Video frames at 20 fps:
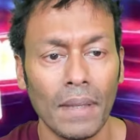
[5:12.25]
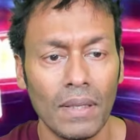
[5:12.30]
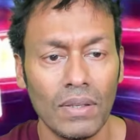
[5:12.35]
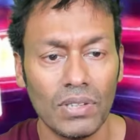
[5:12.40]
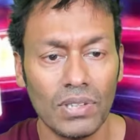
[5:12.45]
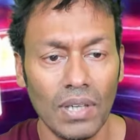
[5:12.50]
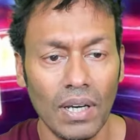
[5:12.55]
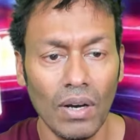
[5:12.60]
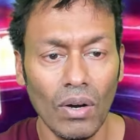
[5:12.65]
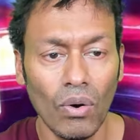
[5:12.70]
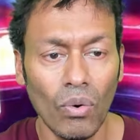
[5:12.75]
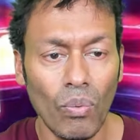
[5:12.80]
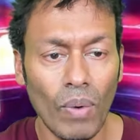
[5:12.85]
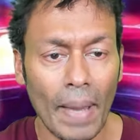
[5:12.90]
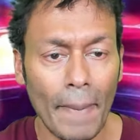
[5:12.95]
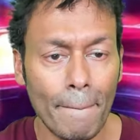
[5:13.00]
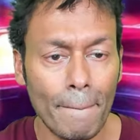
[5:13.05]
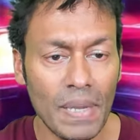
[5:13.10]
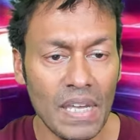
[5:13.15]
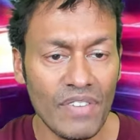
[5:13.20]
So
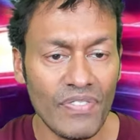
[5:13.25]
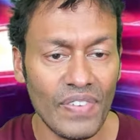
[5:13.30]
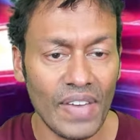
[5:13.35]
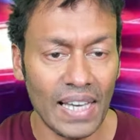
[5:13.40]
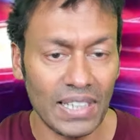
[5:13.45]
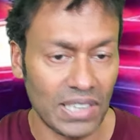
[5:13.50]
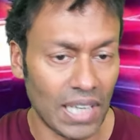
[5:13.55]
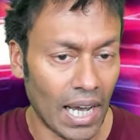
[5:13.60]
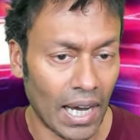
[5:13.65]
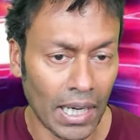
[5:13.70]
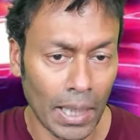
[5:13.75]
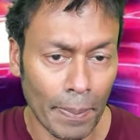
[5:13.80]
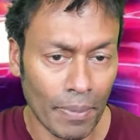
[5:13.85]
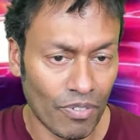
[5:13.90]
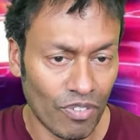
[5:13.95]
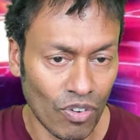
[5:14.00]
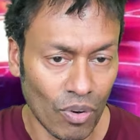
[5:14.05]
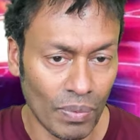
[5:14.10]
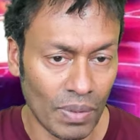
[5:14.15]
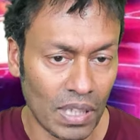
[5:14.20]
when BVS
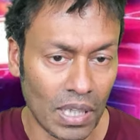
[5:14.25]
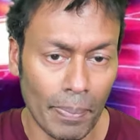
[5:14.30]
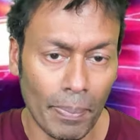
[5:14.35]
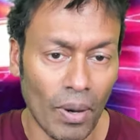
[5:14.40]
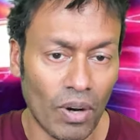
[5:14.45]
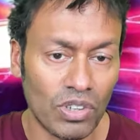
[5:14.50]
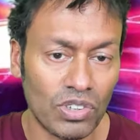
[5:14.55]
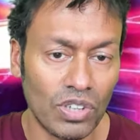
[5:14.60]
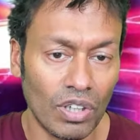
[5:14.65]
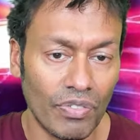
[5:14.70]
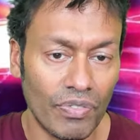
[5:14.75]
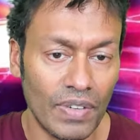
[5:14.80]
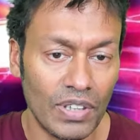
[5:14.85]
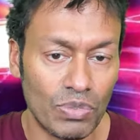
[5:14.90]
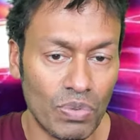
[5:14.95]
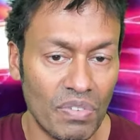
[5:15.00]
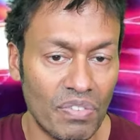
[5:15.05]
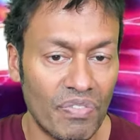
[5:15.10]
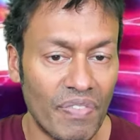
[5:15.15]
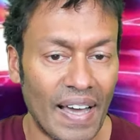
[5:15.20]
underperformed at the box office
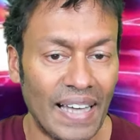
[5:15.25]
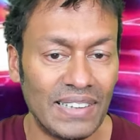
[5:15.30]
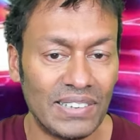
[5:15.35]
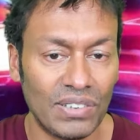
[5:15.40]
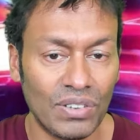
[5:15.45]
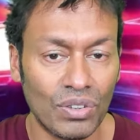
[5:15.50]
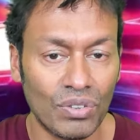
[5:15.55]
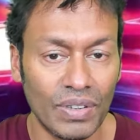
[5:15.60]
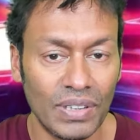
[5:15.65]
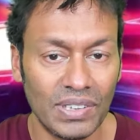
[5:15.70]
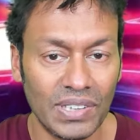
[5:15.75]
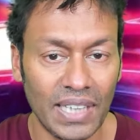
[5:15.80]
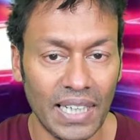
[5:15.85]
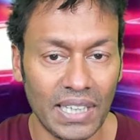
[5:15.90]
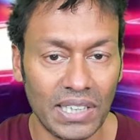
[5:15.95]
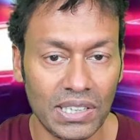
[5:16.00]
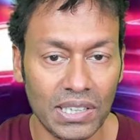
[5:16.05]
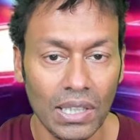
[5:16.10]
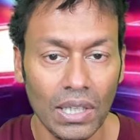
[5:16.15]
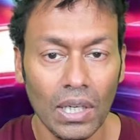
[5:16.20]
with fans and
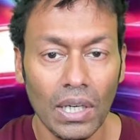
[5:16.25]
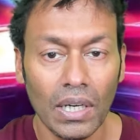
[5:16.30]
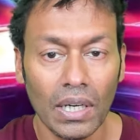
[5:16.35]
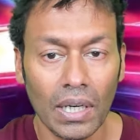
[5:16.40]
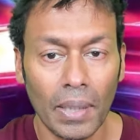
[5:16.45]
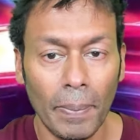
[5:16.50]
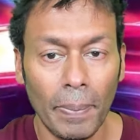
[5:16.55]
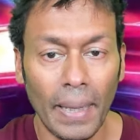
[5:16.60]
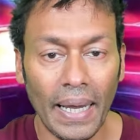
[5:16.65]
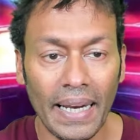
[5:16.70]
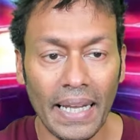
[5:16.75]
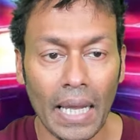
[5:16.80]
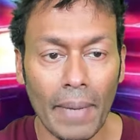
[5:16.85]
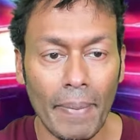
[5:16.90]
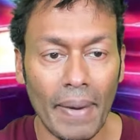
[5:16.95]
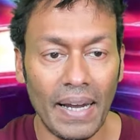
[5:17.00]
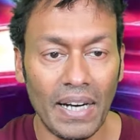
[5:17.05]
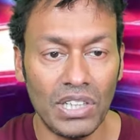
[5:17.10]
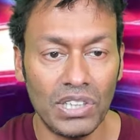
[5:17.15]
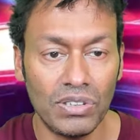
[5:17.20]
critics complaining
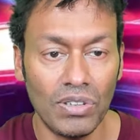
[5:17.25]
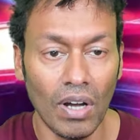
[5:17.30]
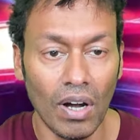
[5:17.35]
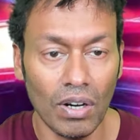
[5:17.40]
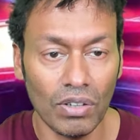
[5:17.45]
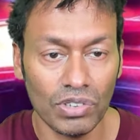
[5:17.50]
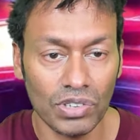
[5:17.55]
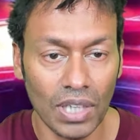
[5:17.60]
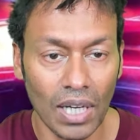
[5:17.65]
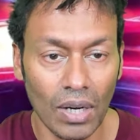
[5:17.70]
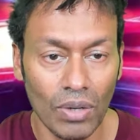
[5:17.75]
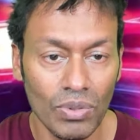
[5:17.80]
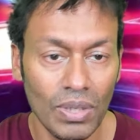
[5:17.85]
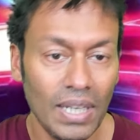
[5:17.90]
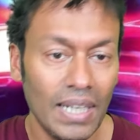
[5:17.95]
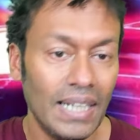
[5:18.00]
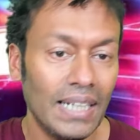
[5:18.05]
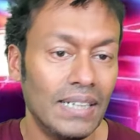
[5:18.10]
about its dark tone,